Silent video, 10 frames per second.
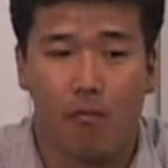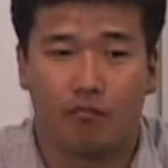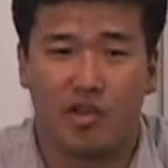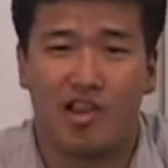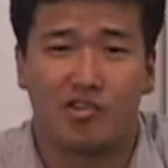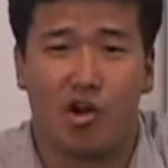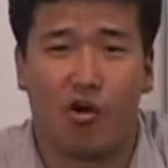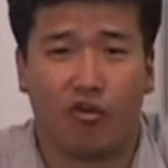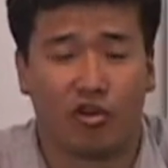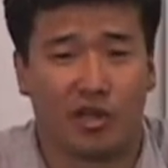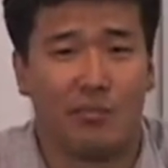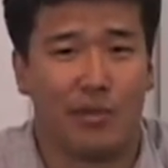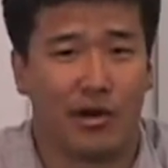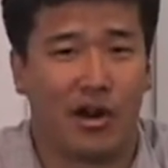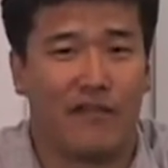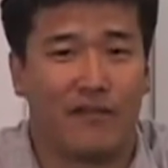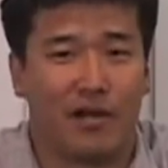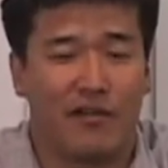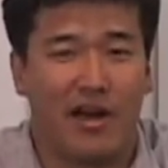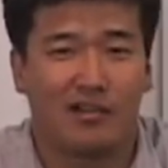taste overly bitter.
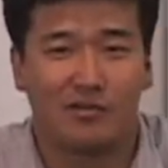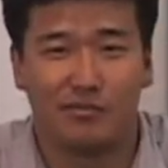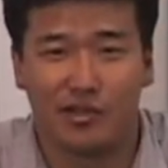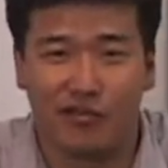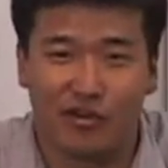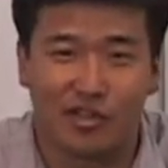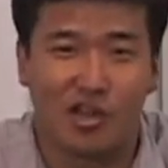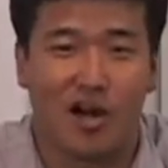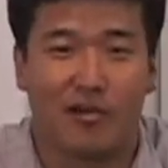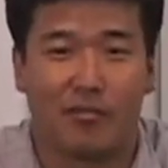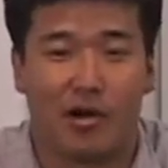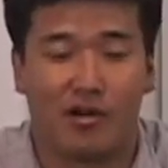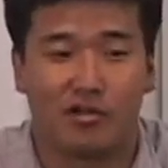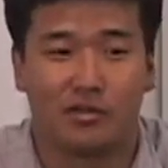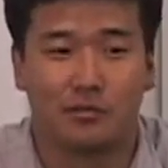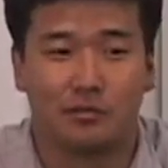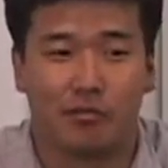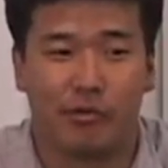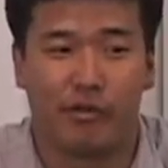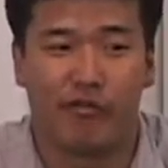I've had some different chocolate bars
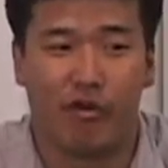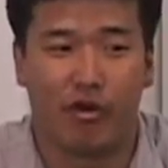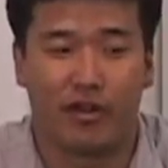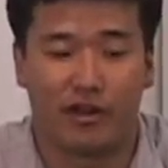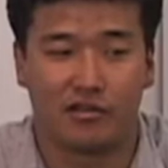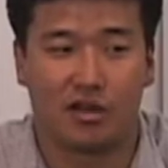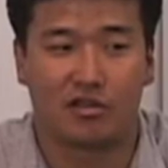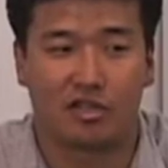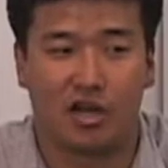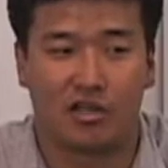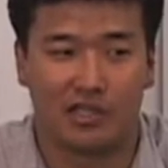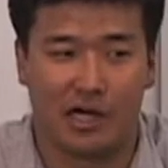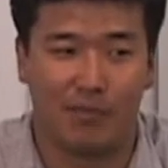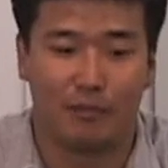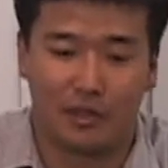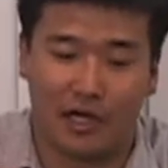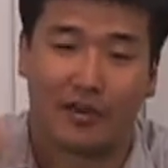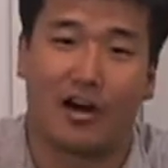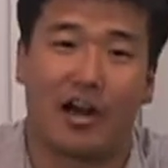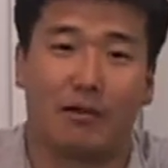before that are dark chocolate, up kind of
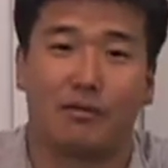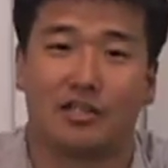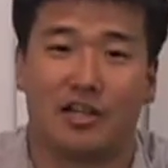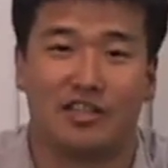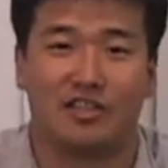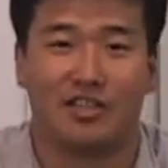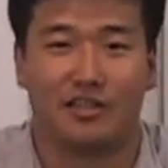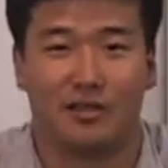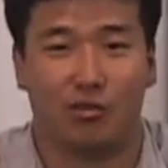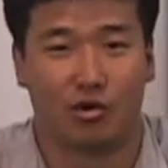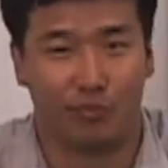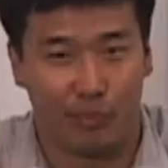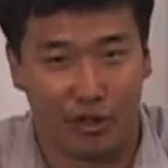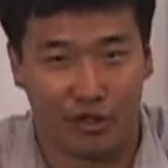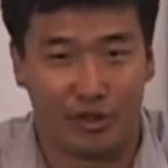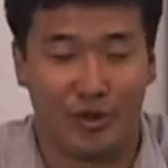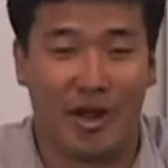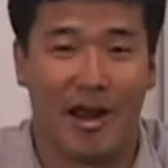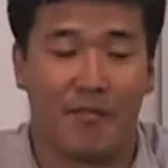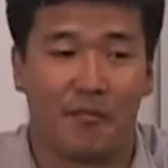the higher percentage, the more bitter you
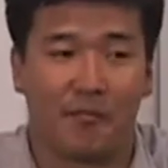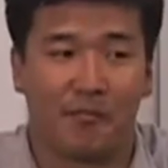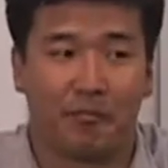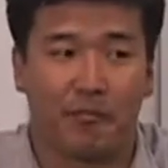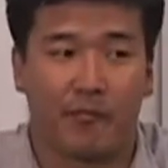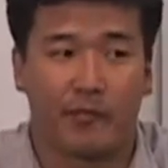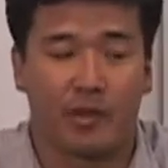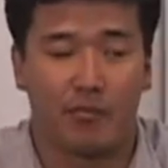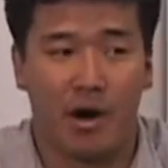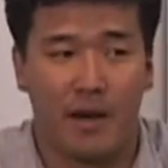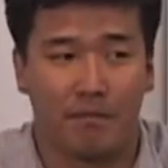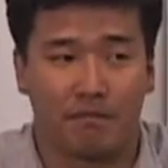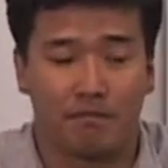get. But